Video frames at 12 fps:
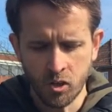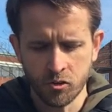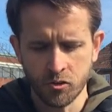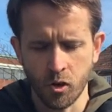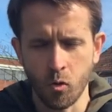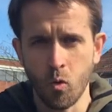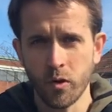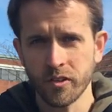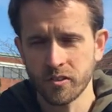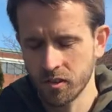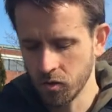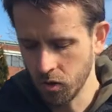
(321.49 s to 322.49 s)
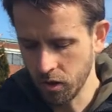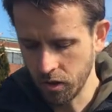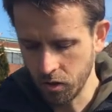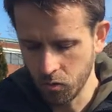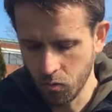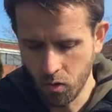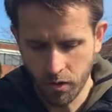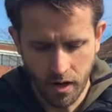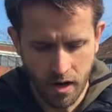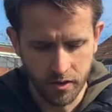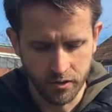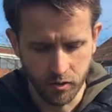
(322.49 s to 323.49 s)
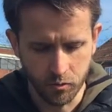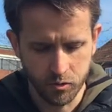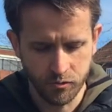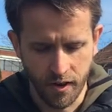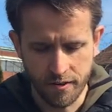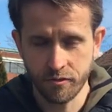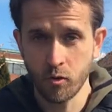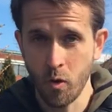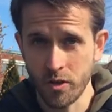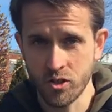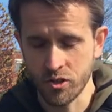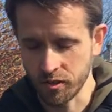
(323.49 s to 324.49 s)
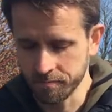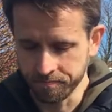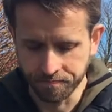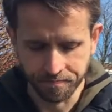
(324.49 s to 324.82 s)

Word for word: So what is uh, what are those five questions